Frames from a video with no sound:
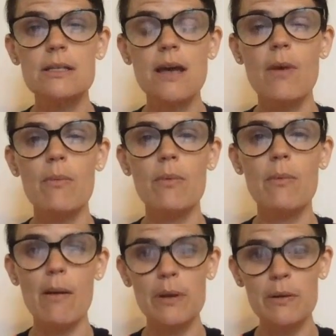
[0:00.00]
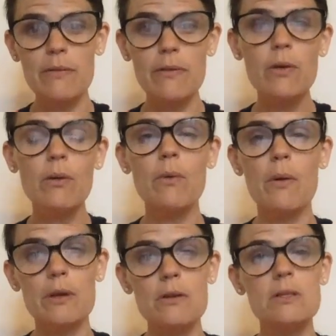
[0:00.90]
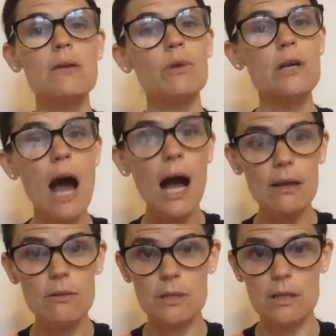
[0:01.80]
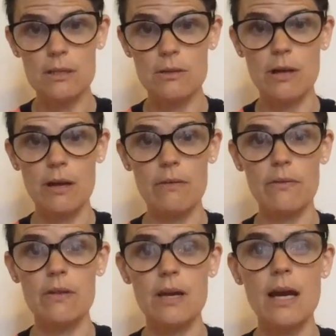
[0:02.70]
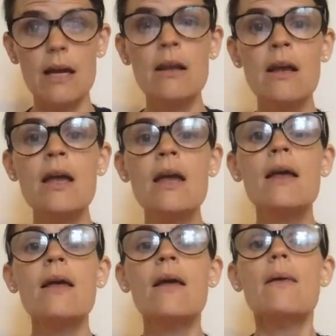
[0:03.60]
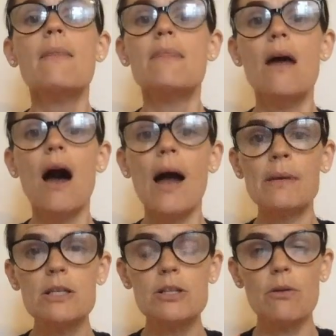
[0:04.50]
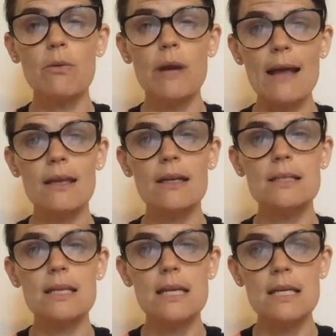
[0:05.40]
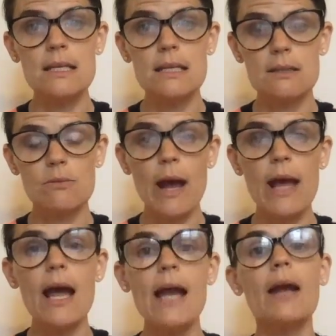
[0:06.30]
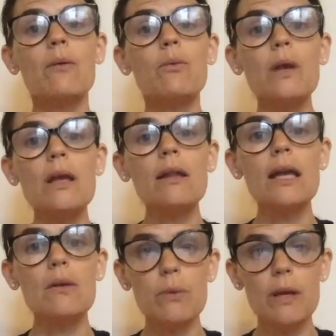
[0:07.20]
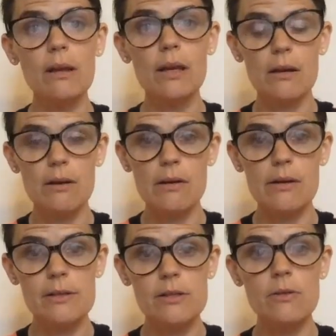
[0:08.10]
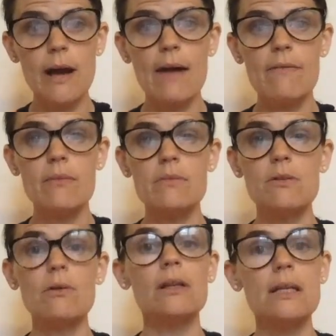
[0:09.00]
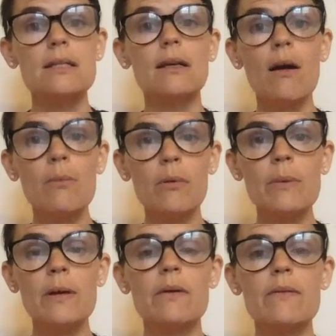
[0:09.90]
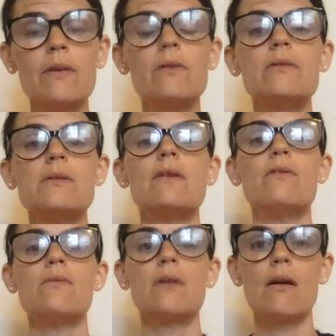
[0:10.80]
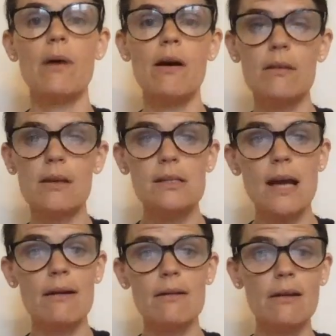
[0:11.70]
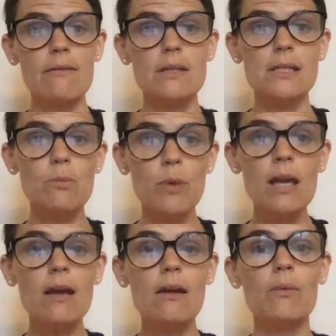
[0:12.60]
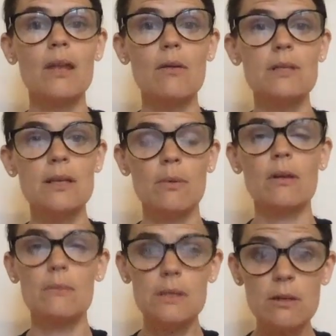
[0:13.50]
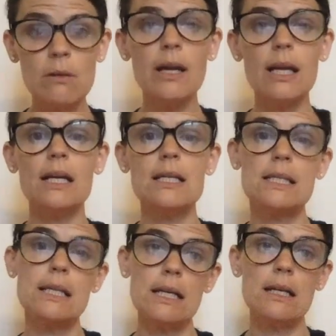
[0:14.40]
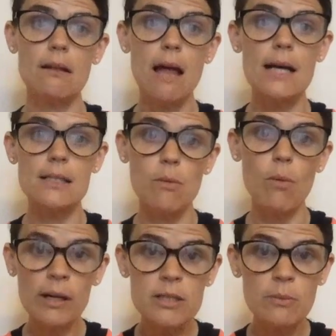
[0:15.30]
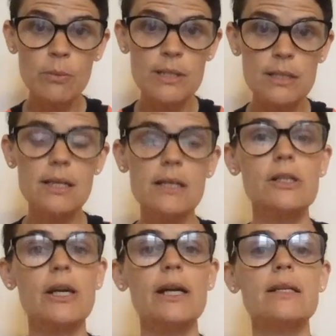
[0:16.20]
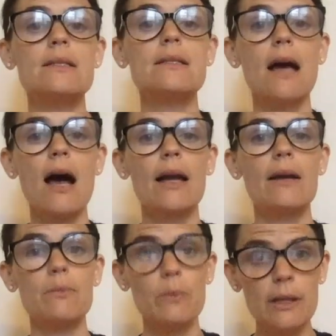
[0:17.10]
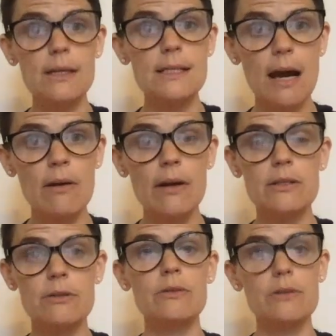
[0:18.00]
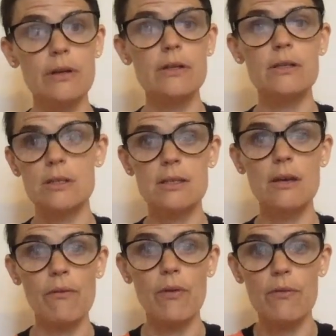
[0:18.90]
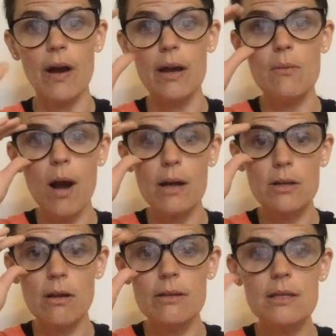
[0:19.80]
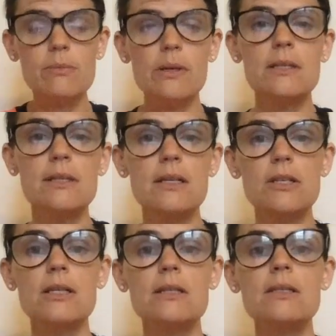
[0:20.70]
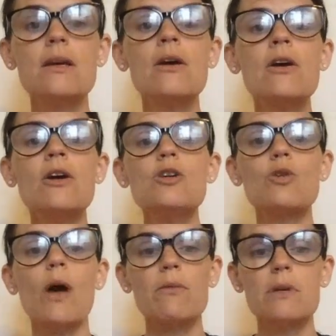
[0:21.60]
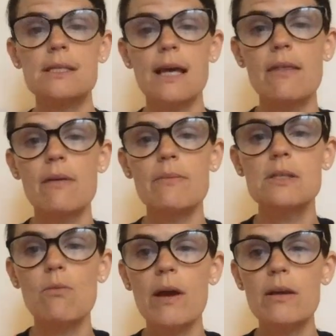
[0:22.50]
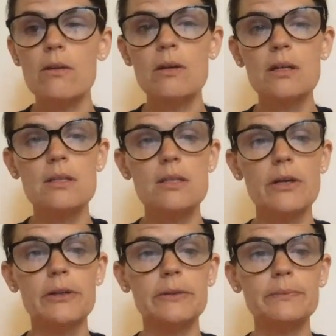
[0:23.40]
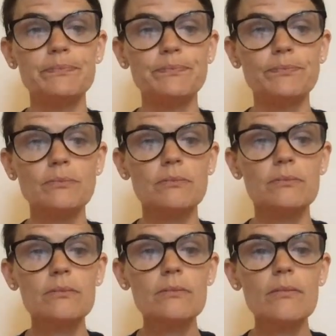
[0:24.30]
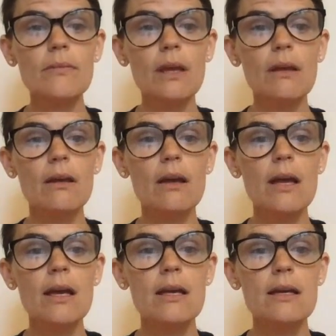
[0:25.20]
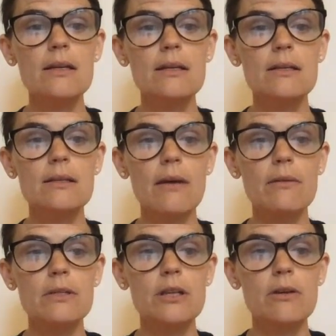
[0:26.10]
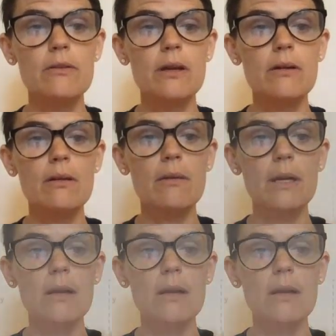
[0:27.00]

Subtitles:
come up about peer review and what we're not using Circuit for that. I'm going to show you what I think is the easiest way. And I really, really encourage you to have them do at least a couple peer reviews. If you think about the entirety of this week, what they would typically be doing is sitting in class and watching presentations. I really doubt our students are going to just sit for fun and watch all of these presentations. So I would assign them. So what you can do is, I will show you. Let me